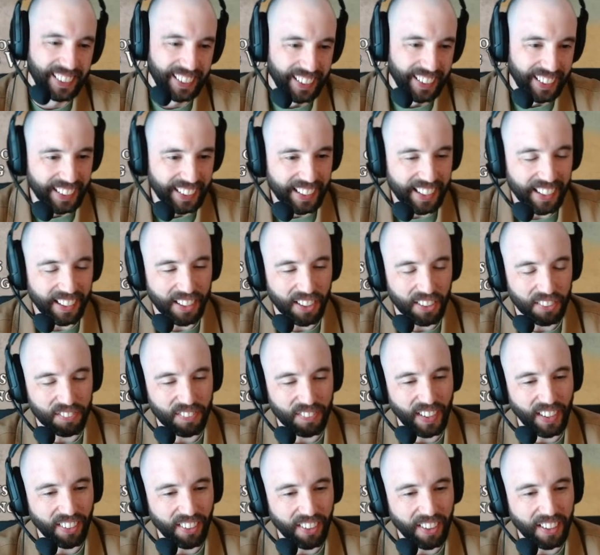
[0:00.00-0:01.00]
Get off
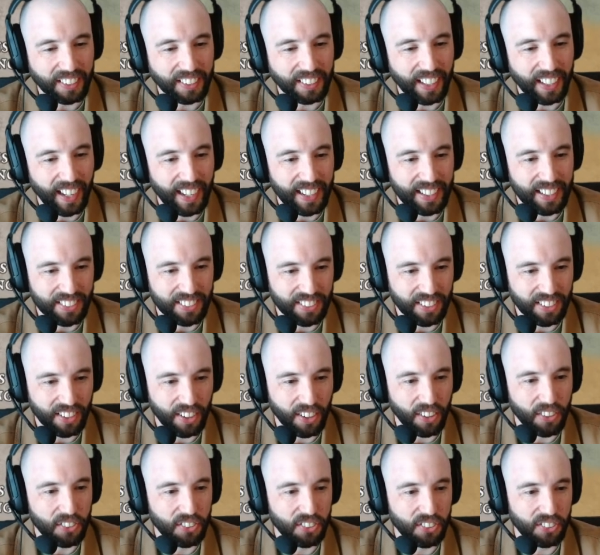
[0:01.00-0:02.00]
my lawn, guy. You said,
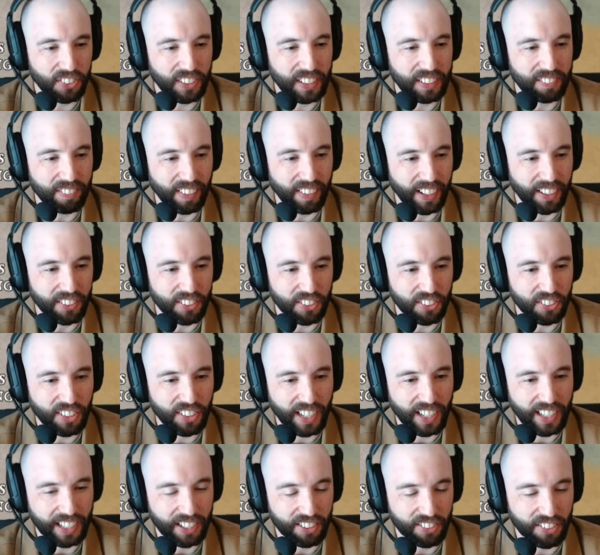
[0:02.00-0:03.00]
oh, sleep. My
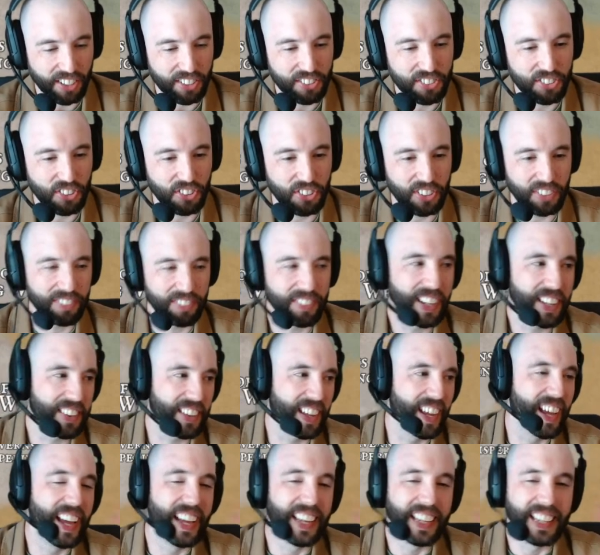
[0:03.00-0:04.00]
understanding is that's just a myth.
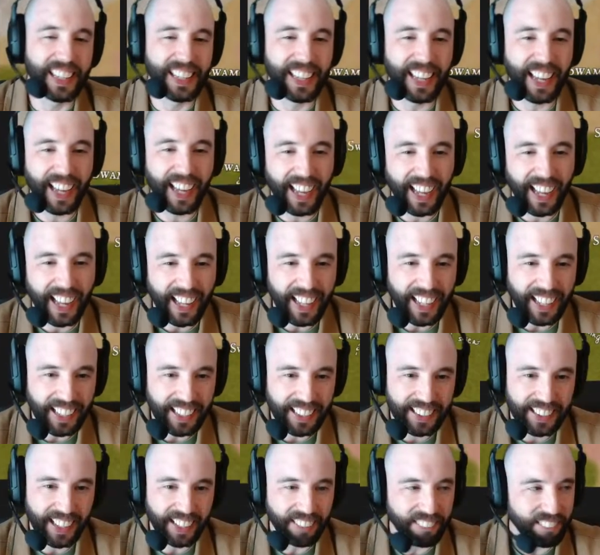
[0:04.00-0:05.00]
Yeah,
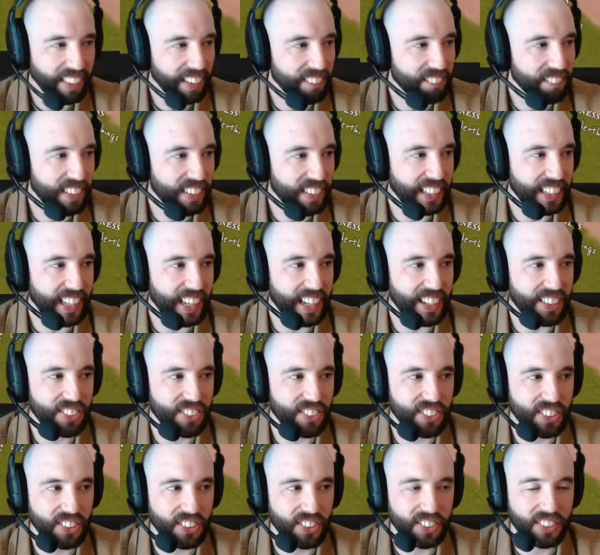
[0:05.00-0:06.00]
that might be the case,
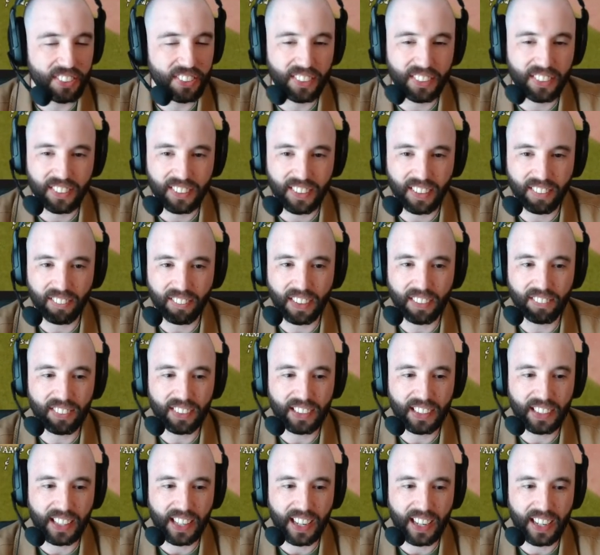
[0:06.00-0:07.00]
dude. That might
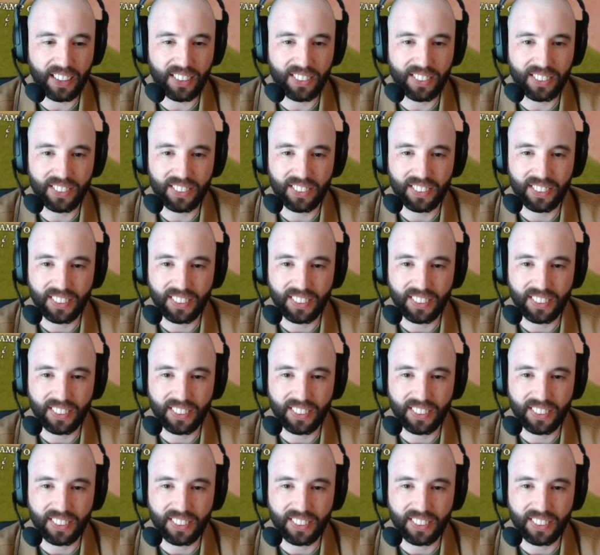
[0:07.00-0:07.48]
be the case.